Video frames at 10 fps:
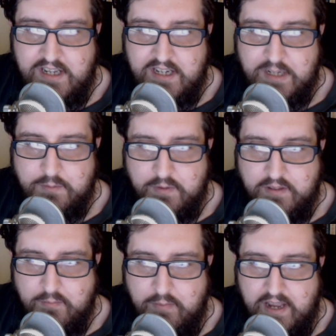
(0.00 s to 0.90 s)
Comes with
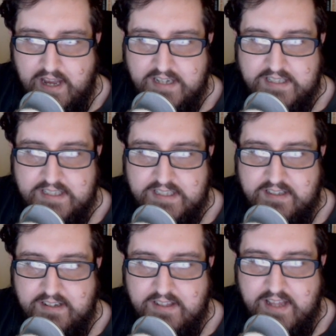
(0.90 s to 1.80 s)
his big axe at the
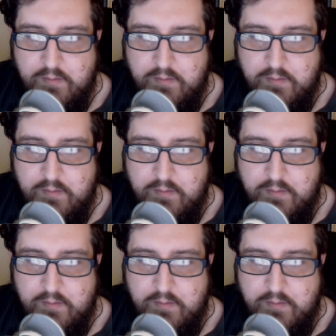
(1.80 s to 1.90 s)
side there.